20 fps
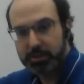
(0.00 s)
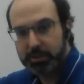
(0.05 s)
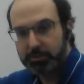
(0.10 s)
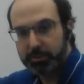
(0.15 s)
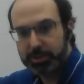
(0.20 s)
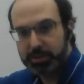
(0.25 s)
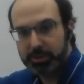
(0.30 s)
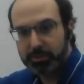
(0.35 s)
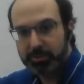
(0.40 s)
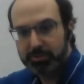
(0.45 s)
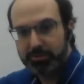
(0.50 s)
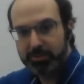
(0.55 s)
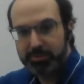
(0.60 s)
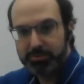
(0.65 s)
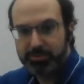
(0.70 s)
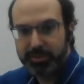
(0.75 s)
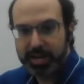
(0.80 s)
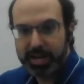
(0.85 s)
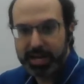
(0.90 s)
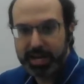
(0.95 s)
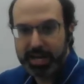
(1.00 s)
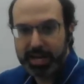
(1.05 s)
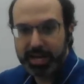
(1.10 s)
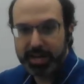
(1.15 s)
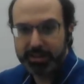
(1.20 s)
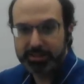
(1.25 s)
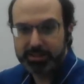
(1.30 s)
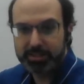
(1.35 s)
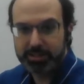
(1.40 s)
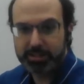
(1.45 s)
it wasn't going very
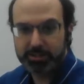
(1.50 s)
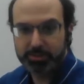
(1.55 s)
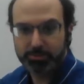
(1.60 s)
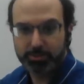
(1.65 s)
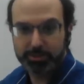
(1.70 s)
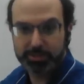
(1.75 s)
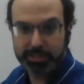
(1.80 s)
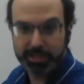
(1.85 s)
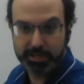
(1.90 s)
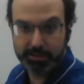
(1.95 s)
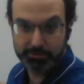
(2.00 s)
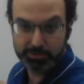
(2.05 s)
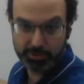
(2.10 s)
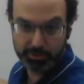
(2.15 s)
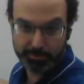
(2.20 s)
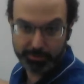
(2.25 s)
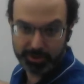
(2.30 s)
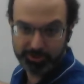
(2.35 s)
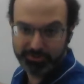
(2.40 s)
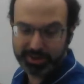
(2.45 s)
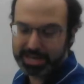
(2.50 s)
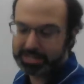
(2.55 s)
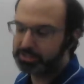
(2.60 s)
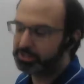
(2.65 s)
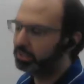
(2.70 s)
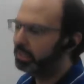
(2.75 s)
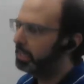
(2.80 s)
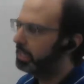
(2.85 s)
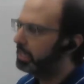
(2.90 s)
fast, and then towards the end it was going much faster.